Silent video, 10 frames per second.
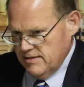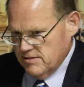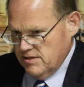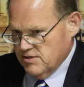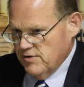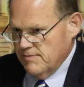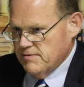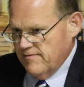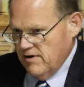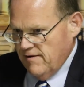is
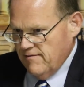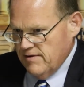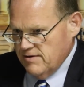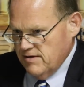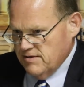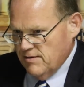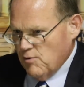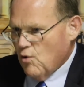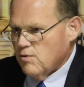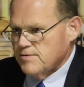descriptive of is some
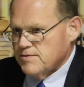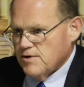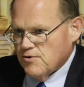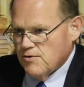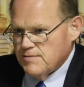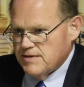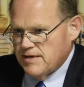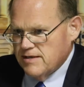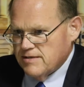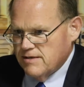older terms
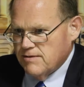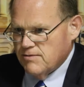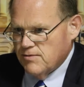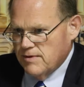that